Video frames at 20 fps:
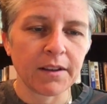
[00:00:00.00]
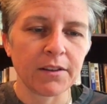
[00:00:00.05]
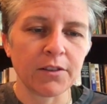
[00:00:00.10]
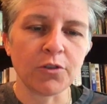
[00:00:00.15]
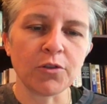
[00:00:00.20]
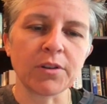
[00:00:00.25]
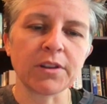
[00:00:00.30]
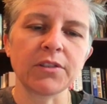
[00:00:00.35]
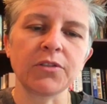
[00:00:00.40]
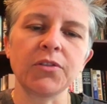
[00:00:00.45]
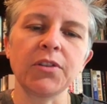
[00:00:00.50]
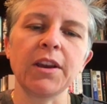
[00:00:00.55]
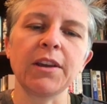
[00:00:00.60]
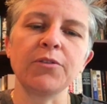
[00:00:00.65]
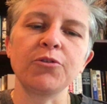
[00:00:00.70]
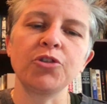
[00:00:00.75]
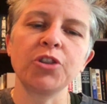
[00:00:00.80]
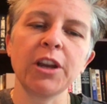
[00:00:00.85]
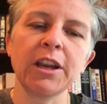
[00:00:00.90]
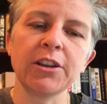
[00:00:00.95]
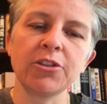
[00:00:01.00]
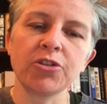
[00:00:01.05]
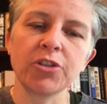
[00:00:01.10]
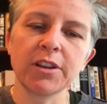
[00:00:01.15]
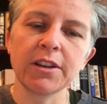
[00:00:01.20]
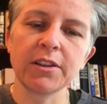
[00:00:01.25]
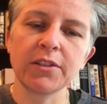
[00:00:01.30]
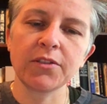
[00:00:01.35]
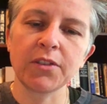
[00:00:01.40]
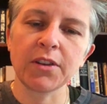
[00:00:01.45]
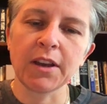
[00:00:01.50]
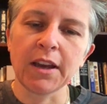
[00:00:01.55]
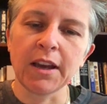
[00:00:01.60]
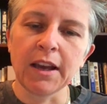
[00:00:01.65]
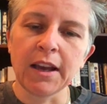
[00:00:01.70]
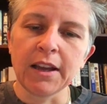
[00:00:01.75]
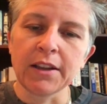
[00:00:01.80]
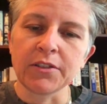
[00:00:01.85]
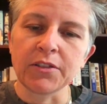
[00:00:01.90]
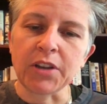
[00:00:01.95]
you can save changes.
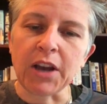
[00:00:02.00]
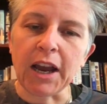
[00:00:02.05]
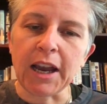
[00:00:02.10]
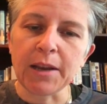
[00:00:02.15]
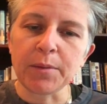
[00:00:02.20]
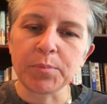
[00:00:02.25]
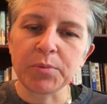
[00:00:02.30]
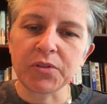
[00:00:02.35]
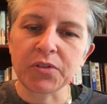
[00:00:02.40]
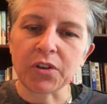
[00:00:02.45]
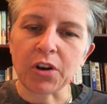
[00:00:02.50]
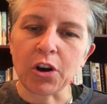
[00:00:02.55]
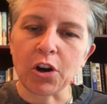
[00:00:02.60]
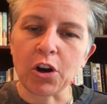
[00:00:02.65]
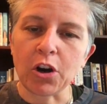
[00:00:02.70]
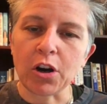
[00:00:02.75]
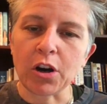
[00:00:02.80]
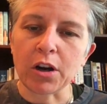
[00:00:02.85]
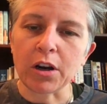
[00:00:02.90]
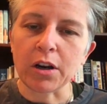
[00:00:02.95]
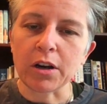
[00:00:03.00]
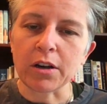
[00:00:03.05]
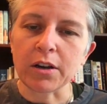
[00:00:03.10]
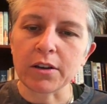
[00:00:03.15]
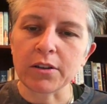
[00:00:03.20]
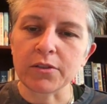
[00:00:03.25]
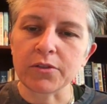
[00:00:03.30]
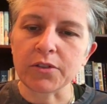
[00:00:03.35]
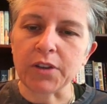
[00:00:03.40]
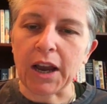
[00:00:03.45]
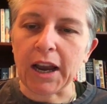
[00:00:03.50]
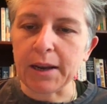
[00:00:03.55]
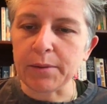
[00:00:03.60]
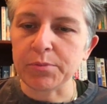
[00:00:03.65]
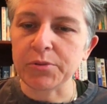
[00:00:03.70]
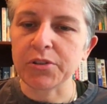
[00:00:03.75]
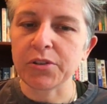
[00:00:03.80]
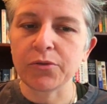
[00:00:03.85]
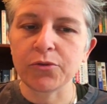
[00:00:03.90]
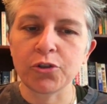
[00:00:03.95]
Types are
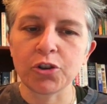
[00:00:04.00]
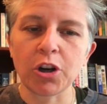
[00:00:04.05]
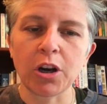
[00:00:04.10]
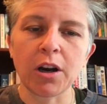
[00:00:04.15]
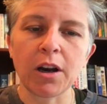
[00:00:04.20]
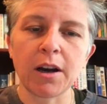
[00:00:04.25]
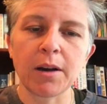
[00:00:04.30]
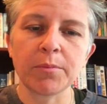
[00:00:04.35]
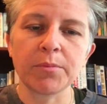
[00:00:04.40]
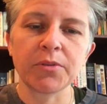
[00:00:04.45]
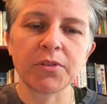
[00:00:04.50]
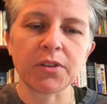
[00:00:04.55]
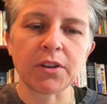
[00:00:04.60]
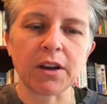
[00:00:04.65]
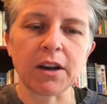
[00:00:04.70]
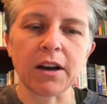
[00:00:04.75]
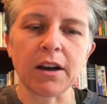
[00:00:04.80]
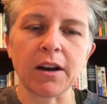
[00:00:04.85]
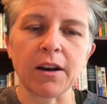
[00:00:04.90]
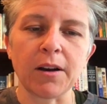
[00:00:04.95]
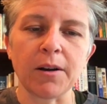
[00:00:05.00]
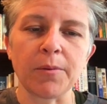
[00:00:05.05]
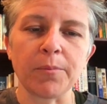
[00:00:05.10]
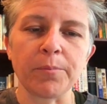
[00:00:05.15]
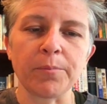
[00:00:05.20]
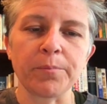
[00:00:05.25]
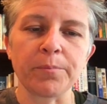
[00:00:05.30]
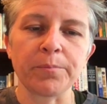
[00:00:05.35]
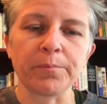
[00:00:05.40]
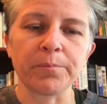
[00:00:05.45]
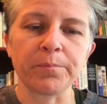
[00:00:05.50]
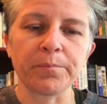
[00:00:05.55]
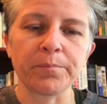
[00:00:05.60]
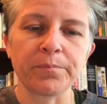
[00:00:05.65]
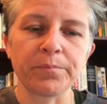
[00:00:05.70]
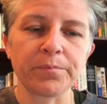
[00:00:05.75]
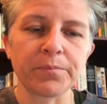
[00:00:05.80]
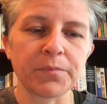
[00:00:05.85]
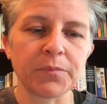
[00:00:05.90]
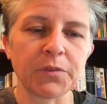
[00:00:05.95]
types of jobs,
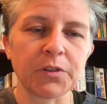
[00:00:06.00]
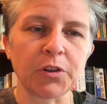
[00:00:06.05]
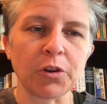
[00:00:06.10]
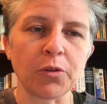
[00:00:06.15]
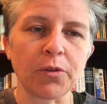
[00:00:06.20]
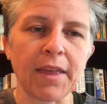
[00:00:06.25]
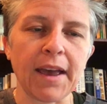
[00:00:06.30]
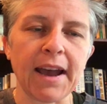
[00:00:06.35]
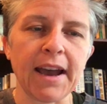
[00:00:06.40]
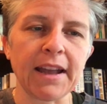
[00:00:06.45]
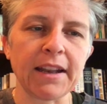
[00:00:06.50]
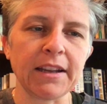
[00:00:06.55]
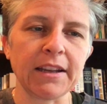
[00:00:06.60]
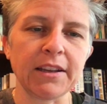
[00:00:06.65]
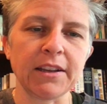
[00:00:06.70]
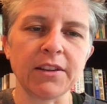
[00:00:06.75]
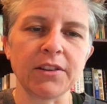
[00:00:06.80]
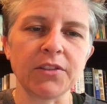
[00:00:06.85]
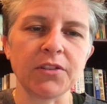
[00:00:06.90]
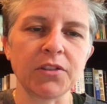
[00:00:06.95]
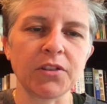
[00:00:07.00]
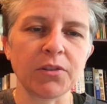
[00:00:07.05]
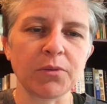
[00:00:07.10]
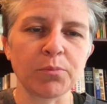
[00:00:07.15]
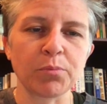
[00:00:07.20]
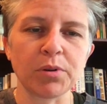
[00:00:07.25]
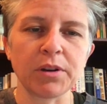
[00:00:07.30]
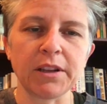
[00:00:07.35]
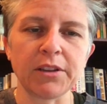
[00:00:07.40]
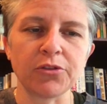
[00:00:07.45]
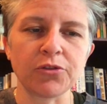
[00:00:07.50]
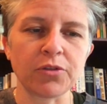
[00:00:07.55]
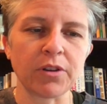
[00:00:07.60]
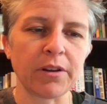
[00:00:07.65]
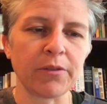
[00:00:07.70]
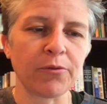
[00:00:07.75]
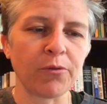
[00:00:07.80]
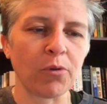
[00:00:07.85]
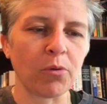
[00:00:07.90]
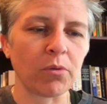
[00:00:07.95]
so that is pretty
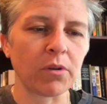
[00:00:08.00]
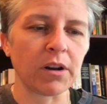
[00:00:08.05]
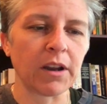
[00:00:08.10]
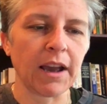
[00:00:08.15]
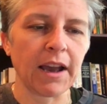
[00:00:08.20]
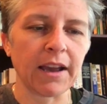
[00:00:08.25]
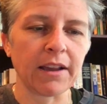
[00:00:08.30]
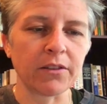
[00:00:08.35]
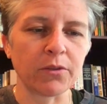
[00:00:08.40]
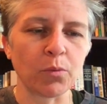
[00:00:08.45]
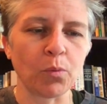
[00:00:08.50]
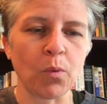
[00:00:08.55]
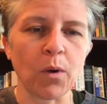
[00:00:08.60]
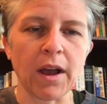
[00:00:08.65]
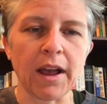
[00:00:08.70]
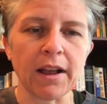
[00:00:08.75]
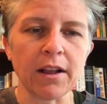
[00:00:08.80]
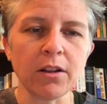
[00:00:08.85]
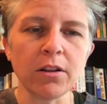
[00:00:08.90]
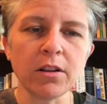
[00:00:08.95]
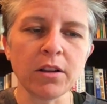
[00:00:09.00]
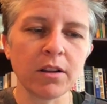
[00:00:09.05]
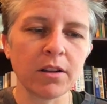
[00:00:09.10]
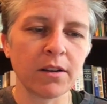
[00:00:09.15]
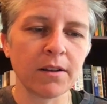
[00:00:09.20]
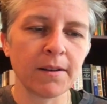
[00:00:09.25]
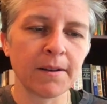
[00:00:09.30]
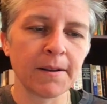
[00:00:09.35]
straightforward as well.